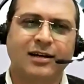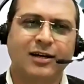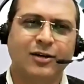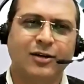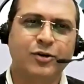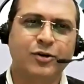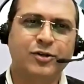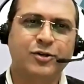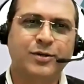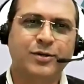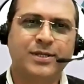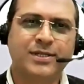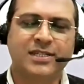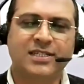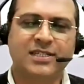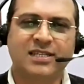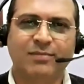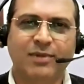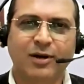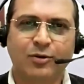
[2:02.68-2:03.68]
going to
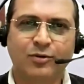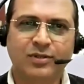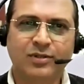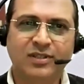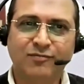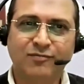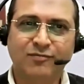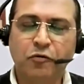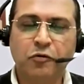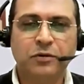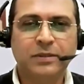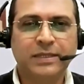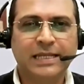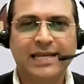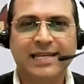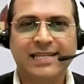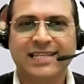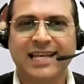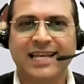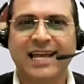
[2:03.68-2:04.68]
discuss about the 4
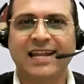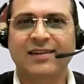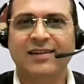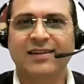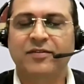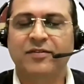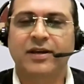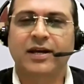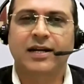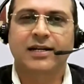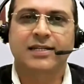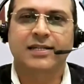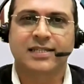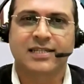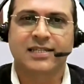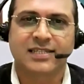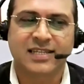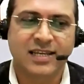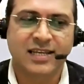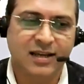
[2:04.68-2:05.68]
things, and we are
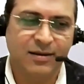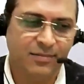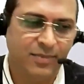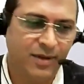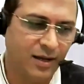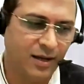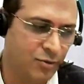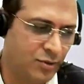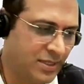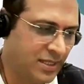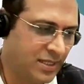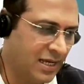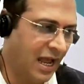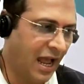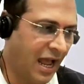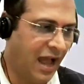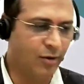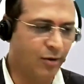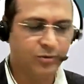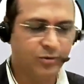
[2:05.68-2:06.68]
discussing about
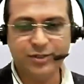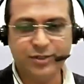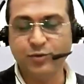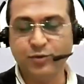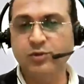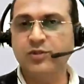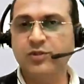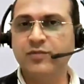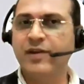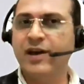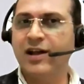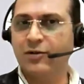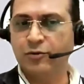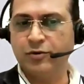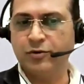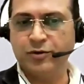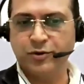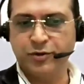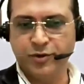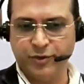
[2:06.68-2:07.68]
the how the tools we are
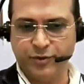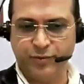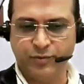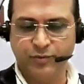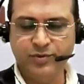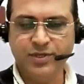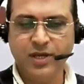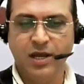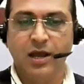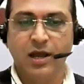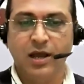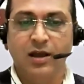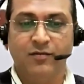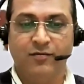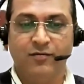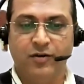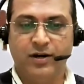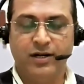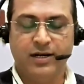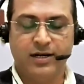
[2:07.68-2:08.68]
going to use
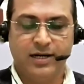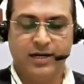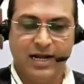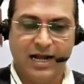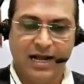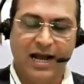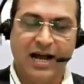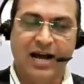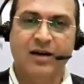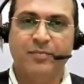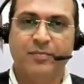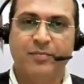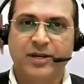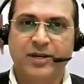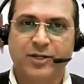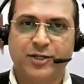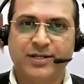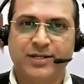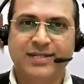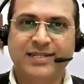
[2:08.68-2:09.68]
for our
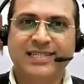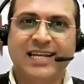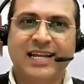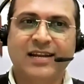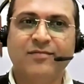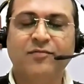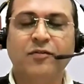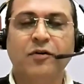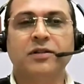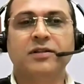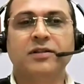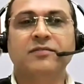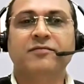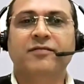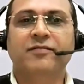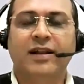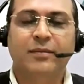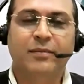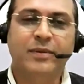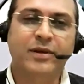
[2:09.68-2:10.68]
patients and for the
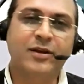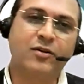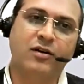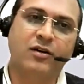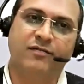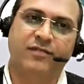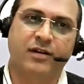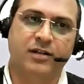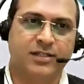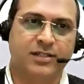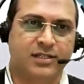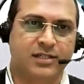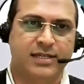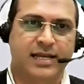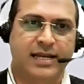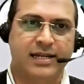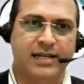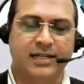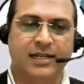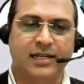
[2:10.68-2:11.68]
well-being of our
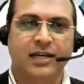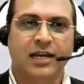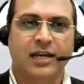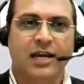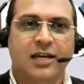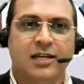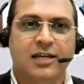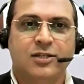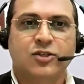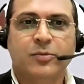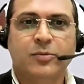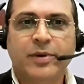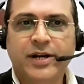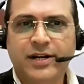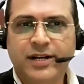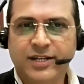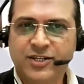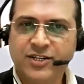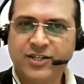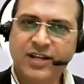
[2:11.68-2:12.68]
society. So
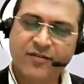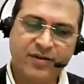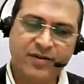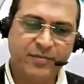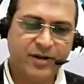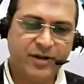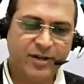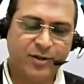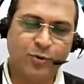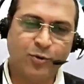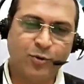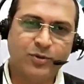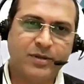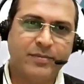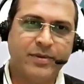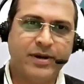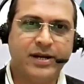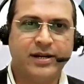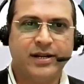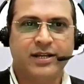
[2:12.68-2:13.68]
meditation, everybody know
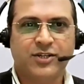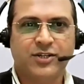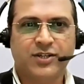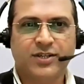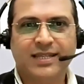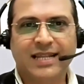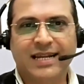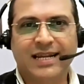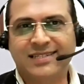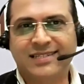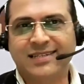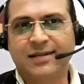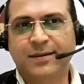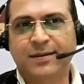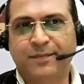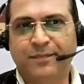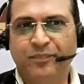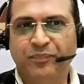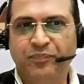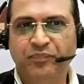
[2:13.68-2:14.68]
the meditation, that's
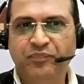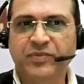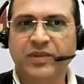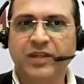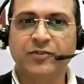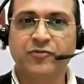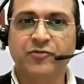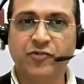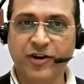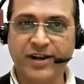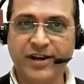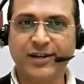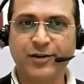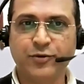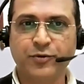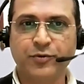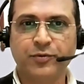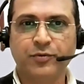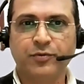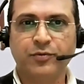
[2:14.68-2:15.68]
a, a
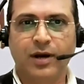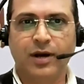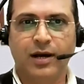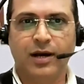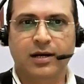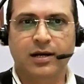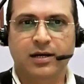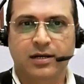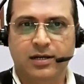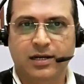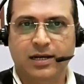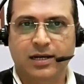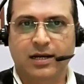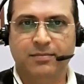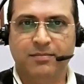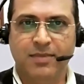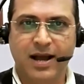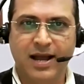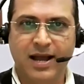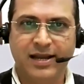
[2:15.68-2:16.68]
training to
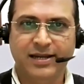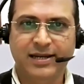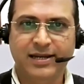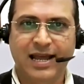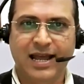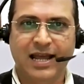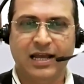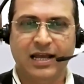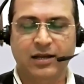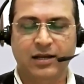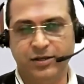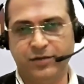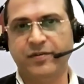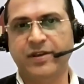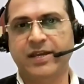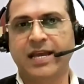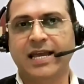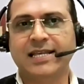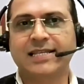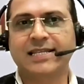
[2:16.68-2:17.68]
a mind,
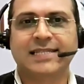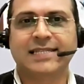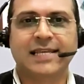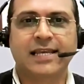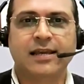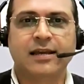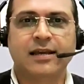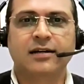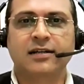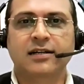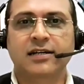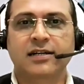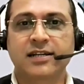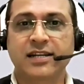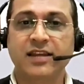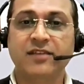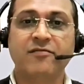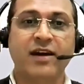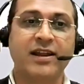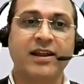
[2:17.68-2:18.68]
we can say
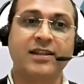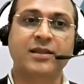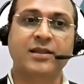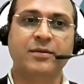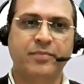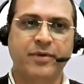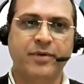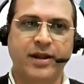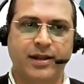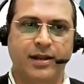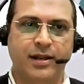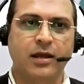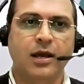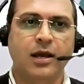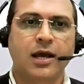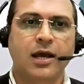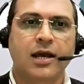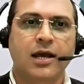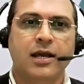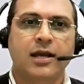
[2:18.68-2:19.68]
rewiring the brain.
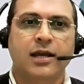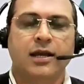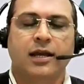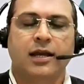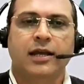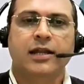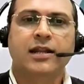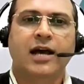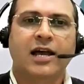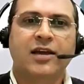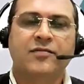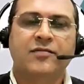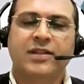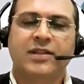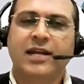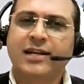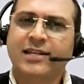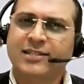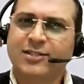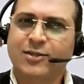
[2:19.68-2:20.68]
In
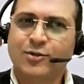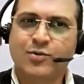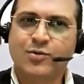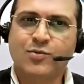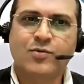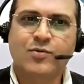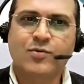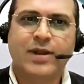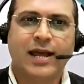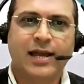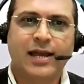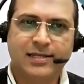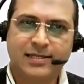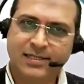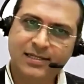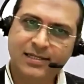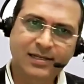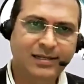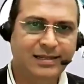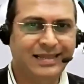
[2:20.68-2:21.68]
Ayurveda it is known
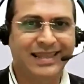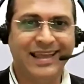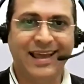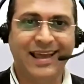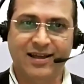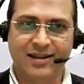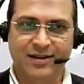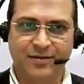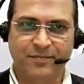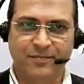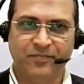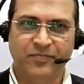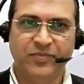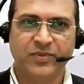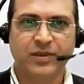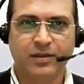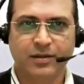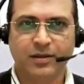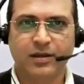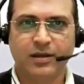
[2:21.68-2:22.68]
as the dhyan.
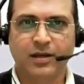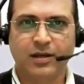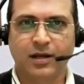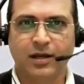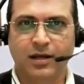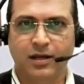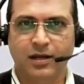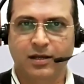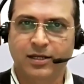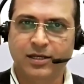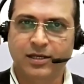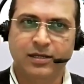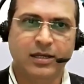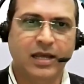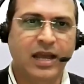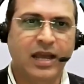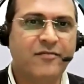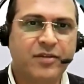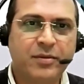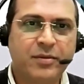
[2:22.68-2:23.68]
uh,
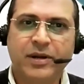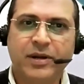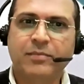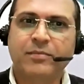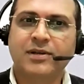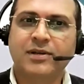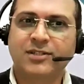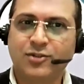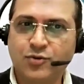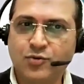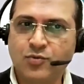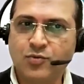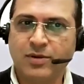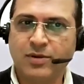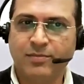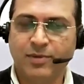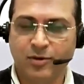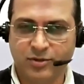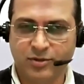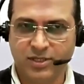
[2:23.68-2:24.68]
Everybody must know
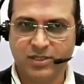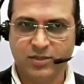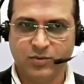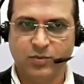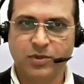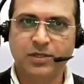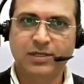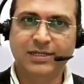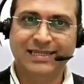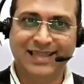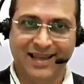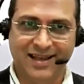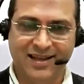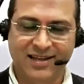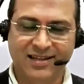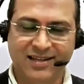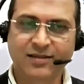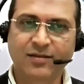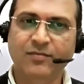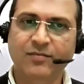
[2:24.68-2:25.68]
about this word
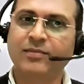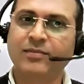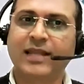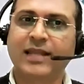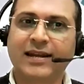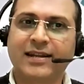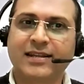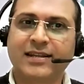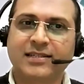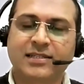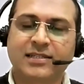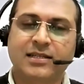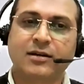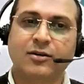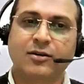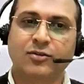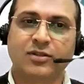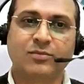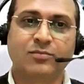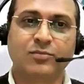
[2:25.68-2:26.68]
dhyan, that is
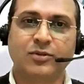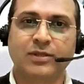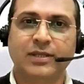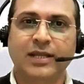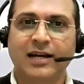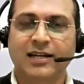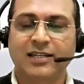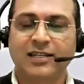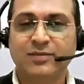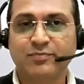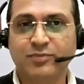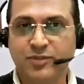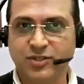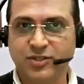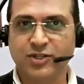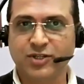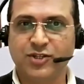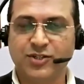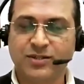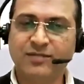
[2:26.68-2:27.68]
the Gautam Buddha's
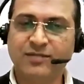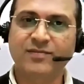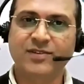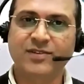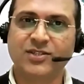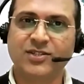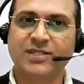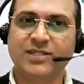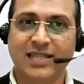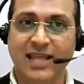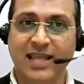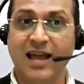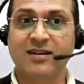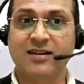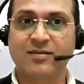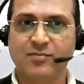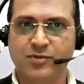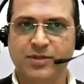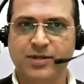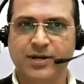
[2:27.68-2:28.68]
position, which is the
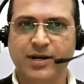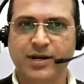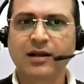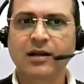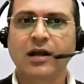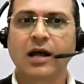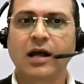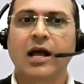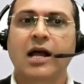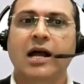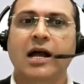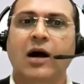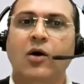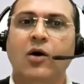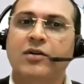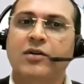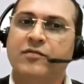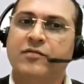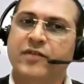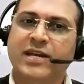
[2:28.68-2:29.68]
dhyana mudra,
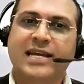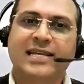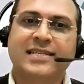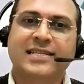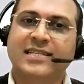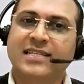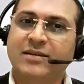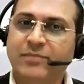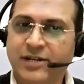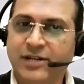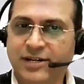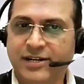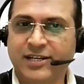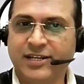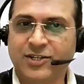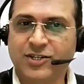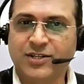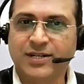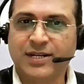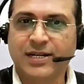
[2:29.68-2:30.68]
or we can say the
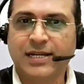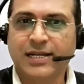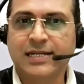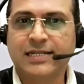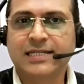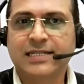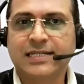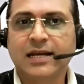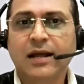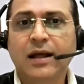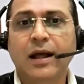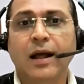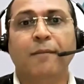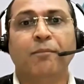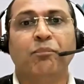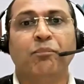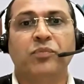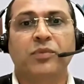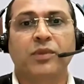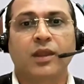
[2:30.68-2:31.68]
meditation. It's a
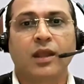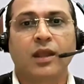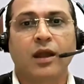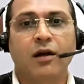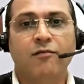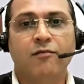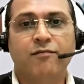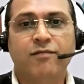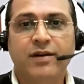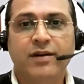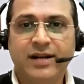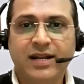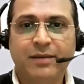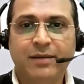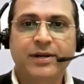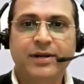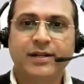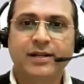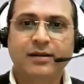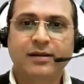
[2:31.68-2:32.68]

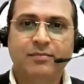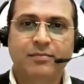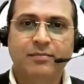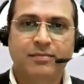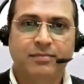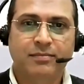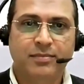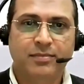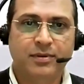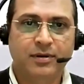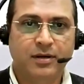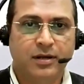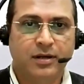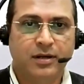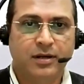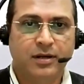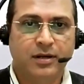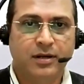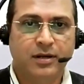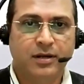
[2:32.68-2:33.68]
fundamental,
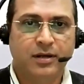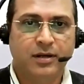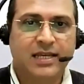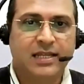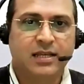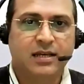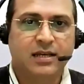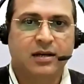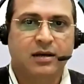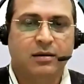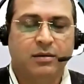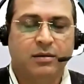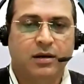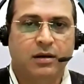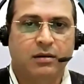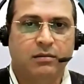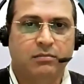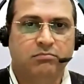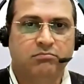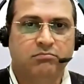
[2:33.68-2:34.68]
you can say the
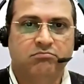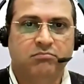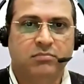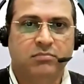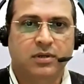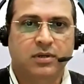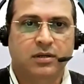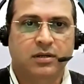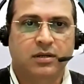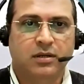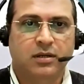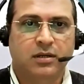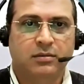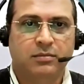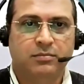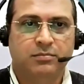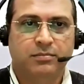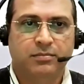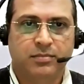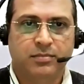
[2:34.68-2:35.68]

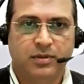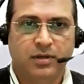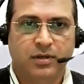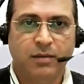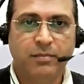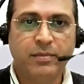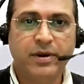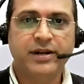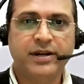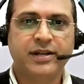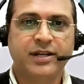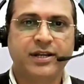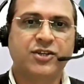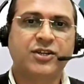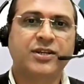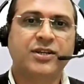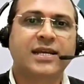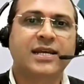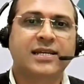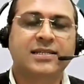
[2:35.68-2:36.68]
a
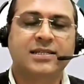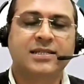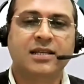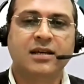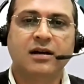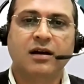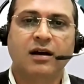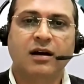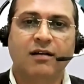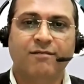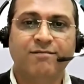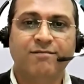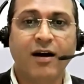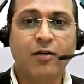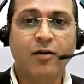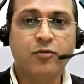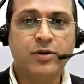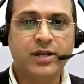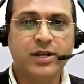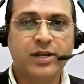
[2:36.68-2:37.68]
meditation is the
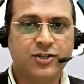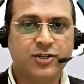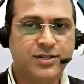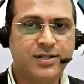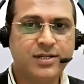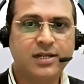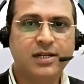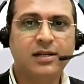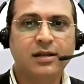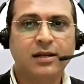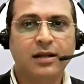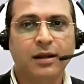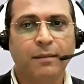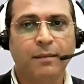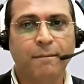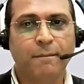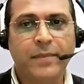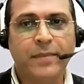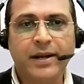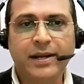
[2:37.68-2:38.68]
foundational
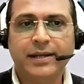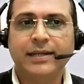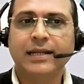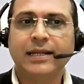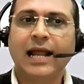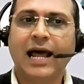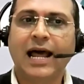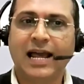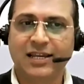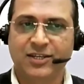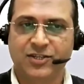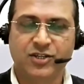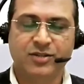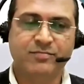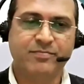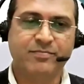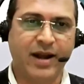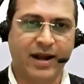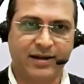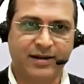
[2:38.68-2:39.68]
mental
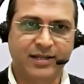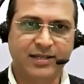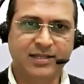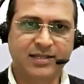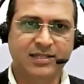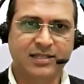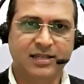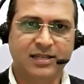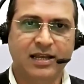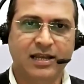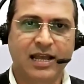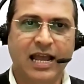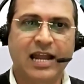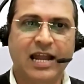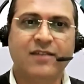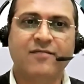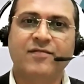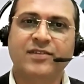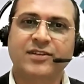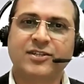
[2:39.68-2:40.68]
hygiene practice,
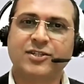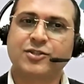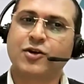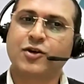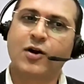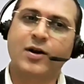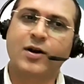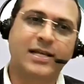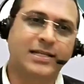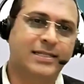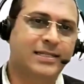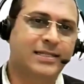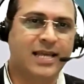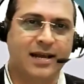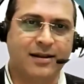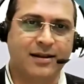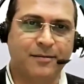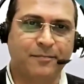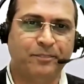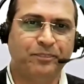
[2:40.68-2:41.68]
and which is called as a
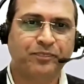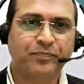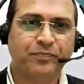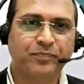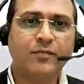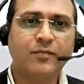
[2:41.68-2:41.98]
dhyan.